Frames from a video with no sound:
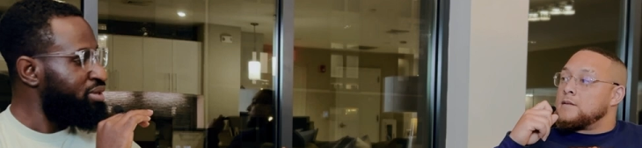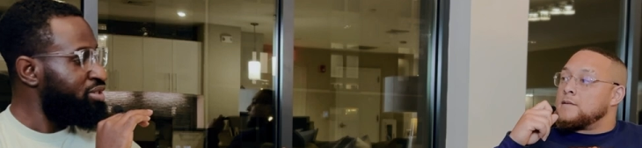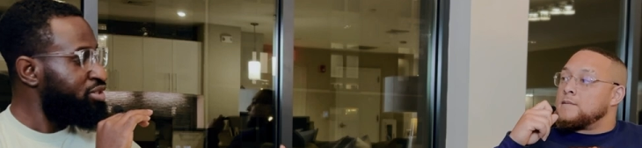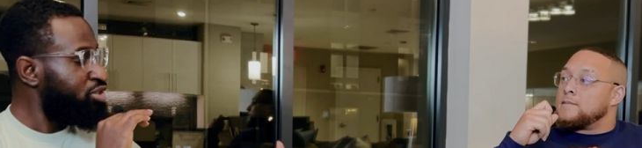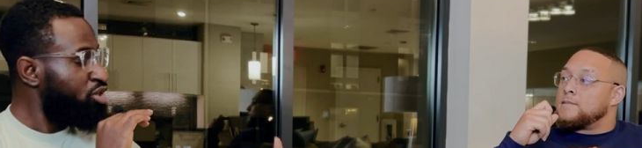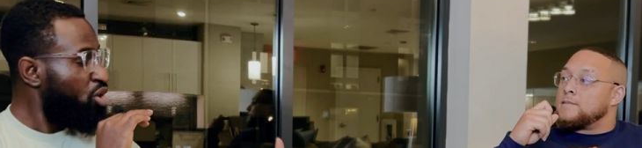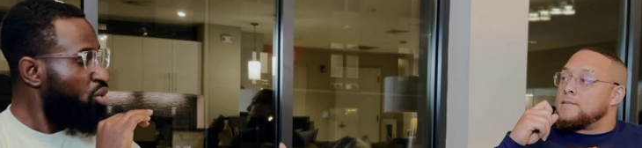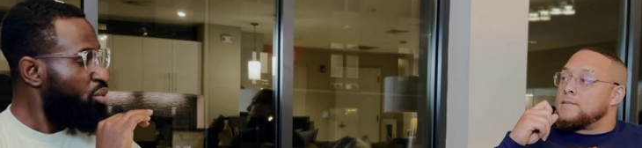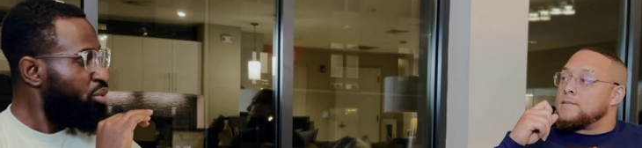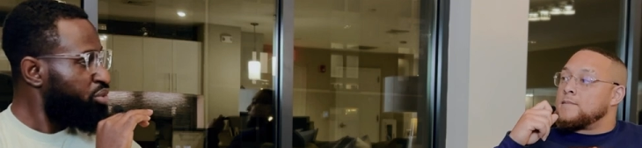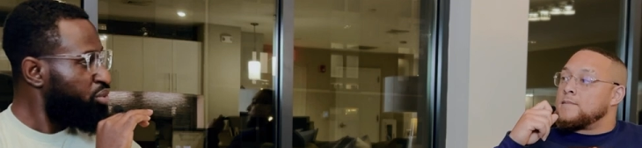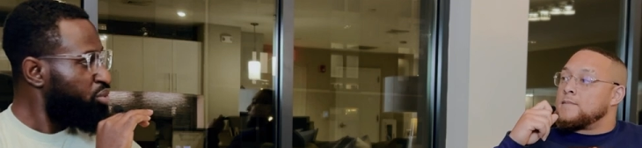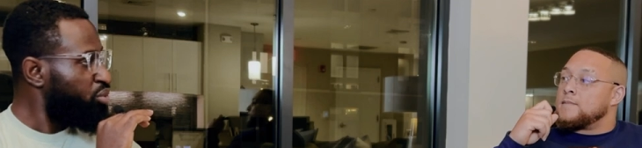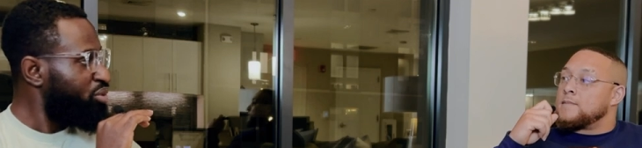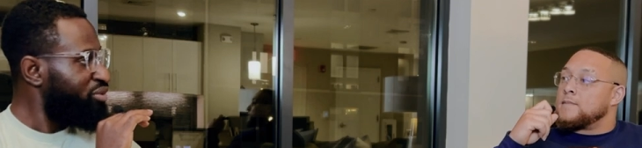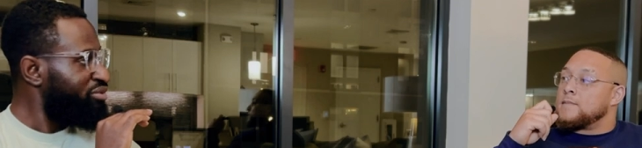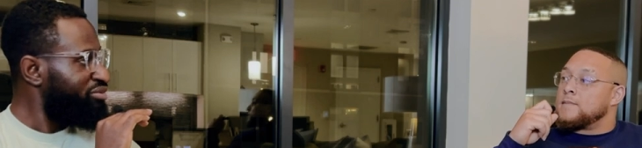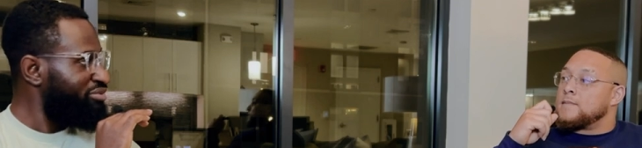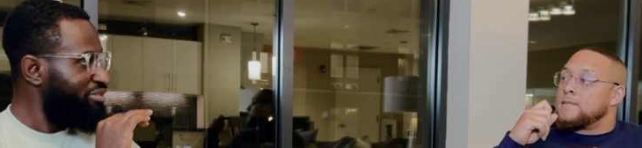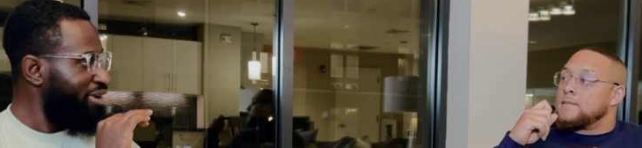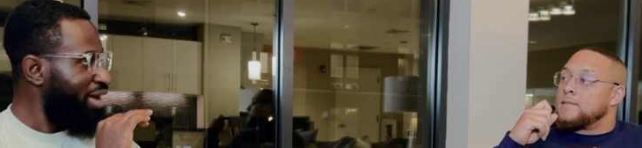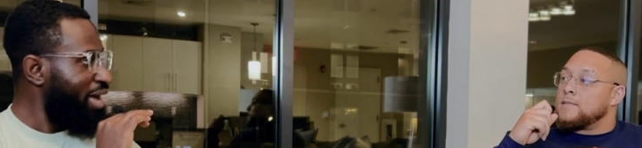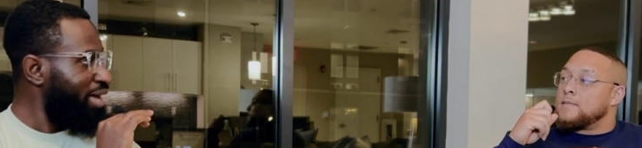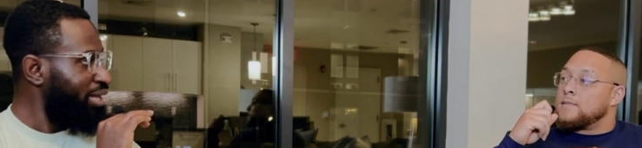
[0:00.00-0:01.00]
Speaker 1: it's going through a
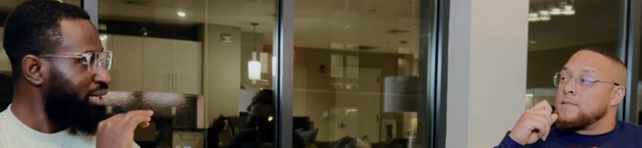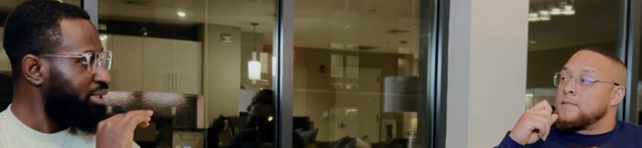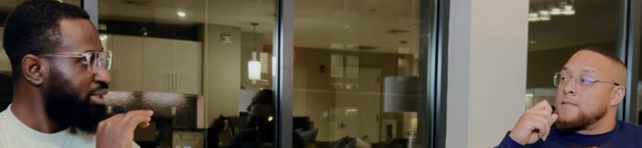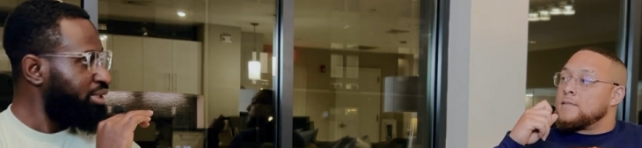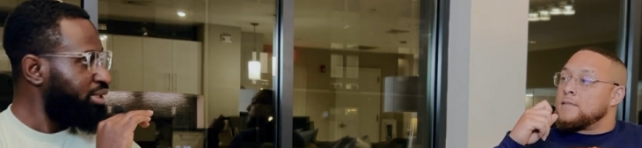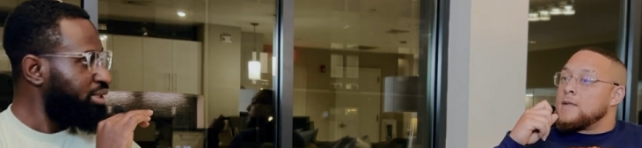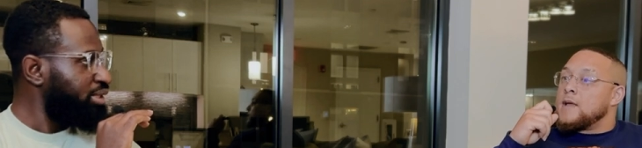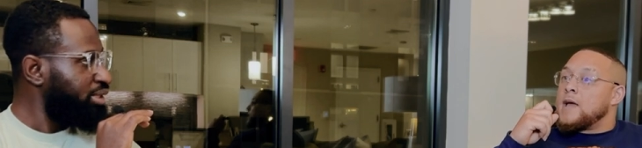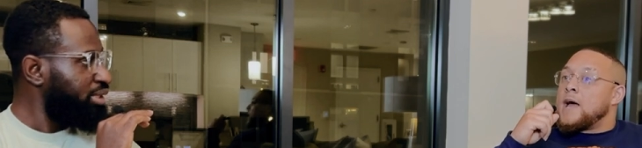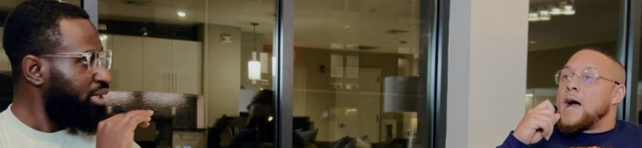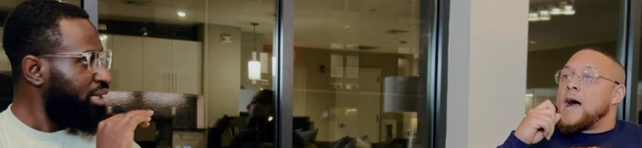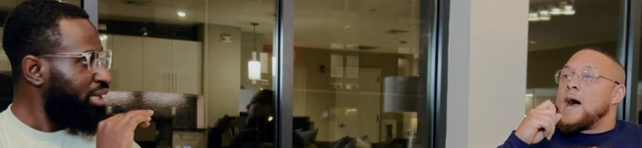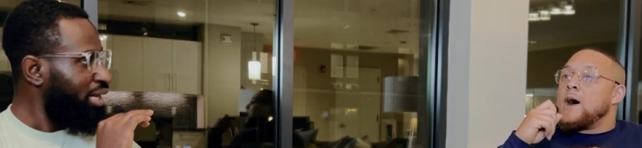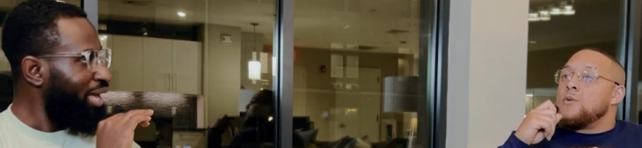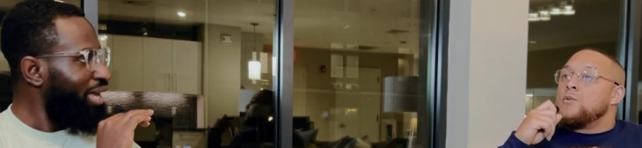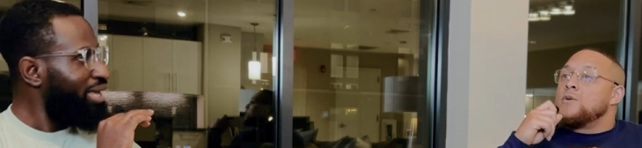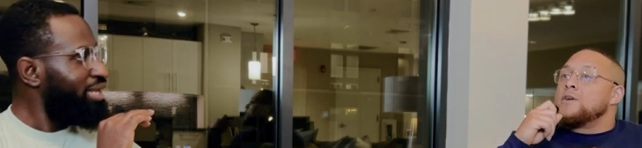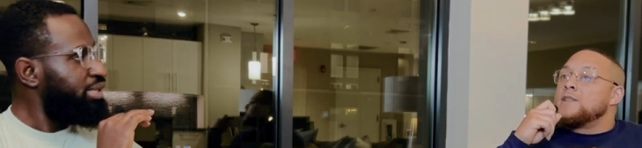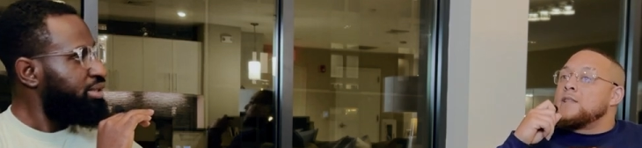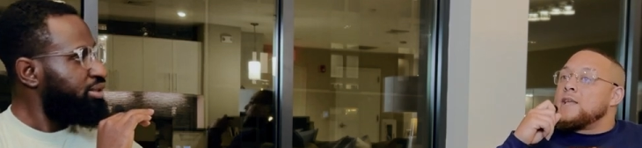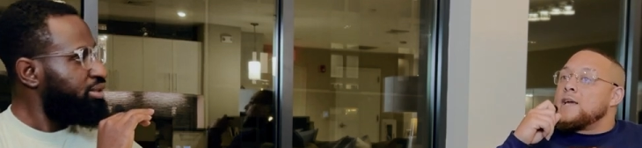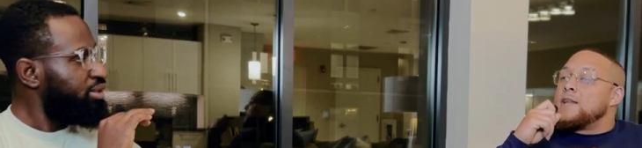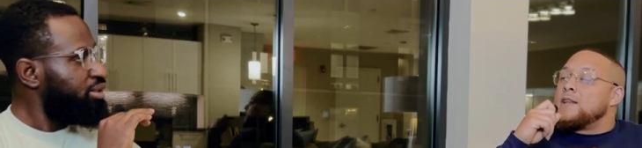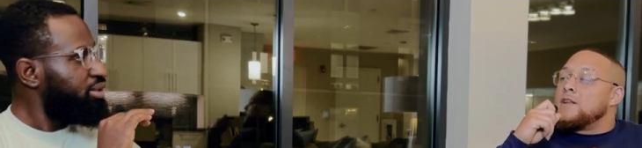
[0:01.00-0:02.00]
valley.
Speaker 2: How would
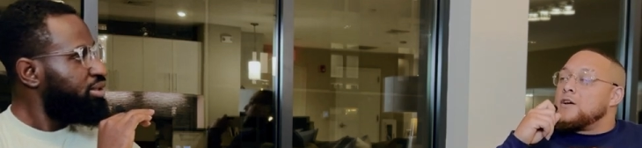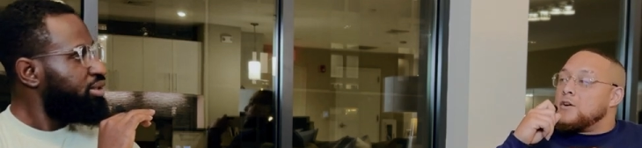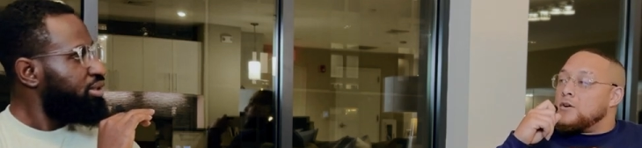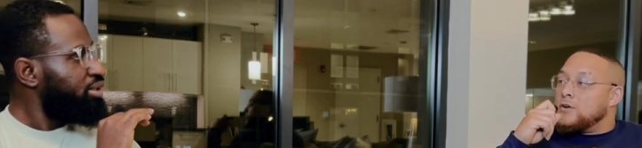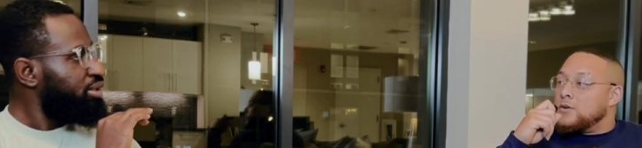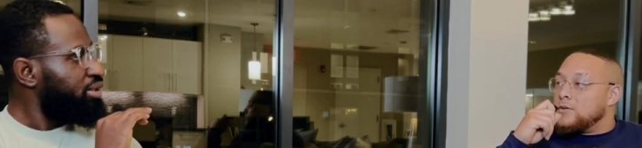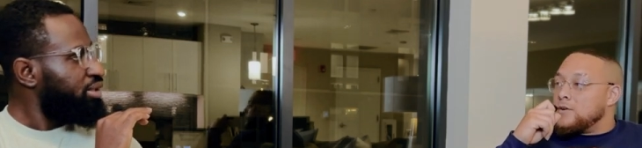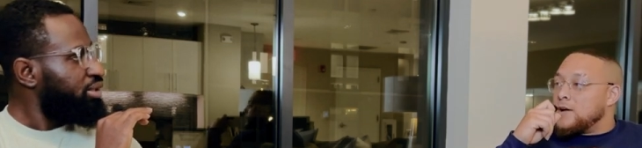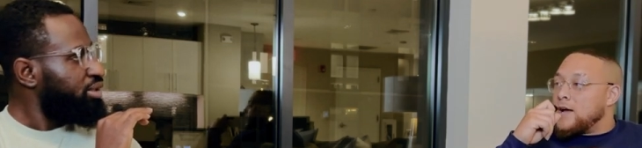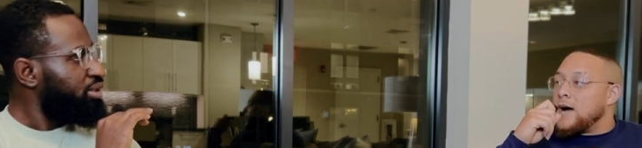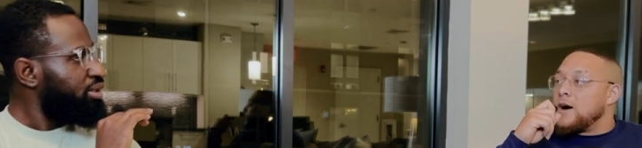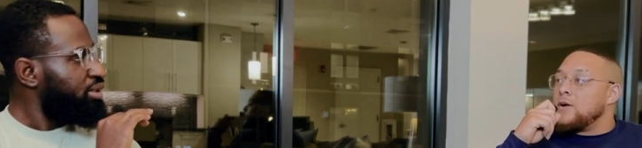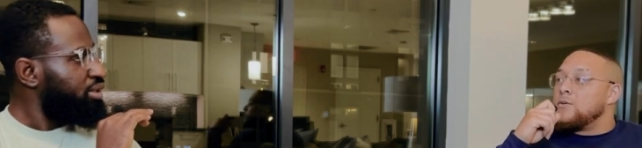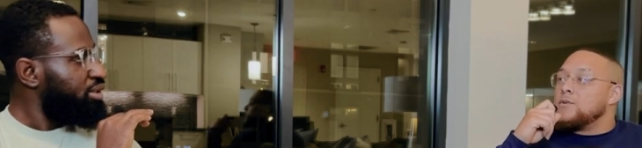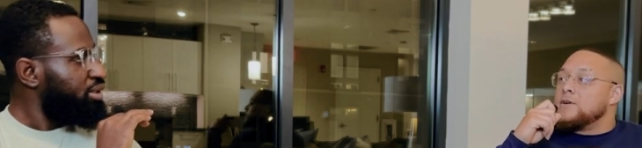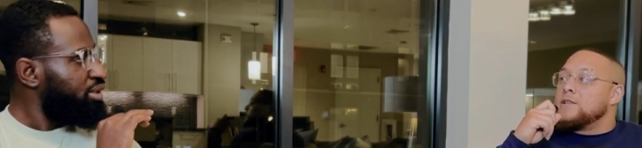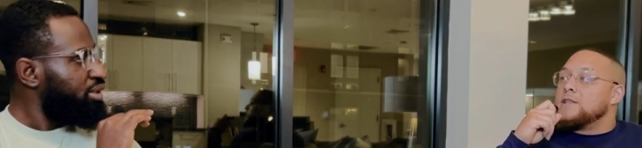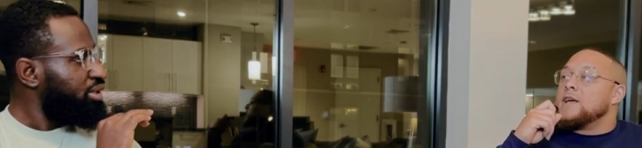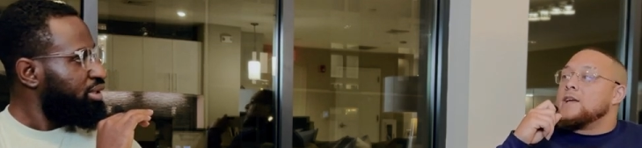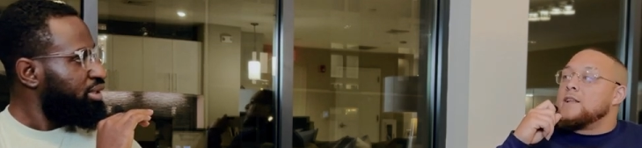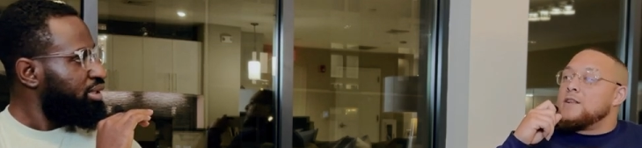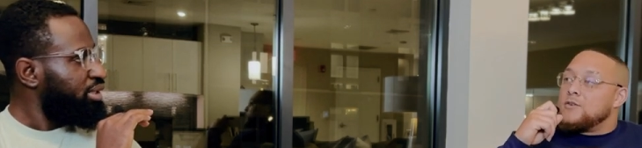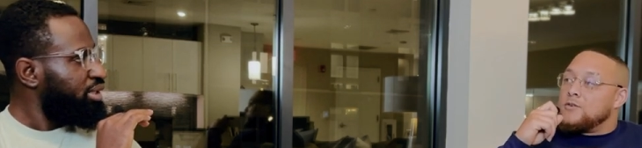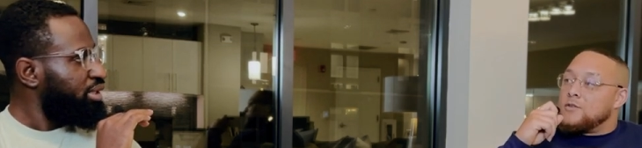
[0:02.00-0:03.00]
they know? How would they
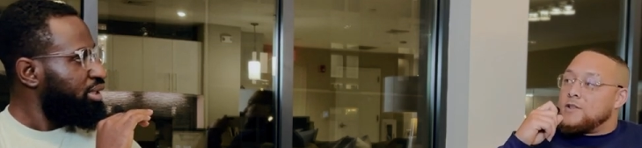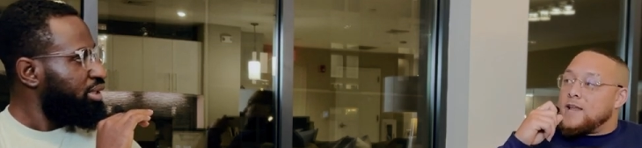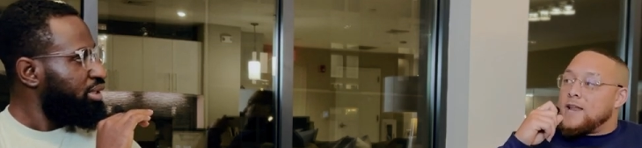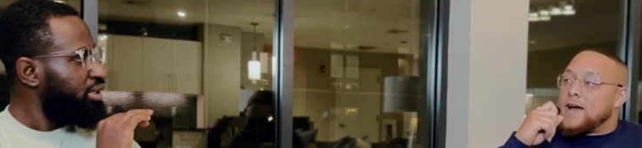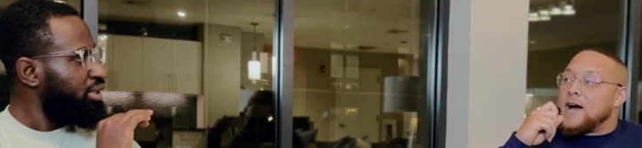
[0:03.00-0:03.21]
know that?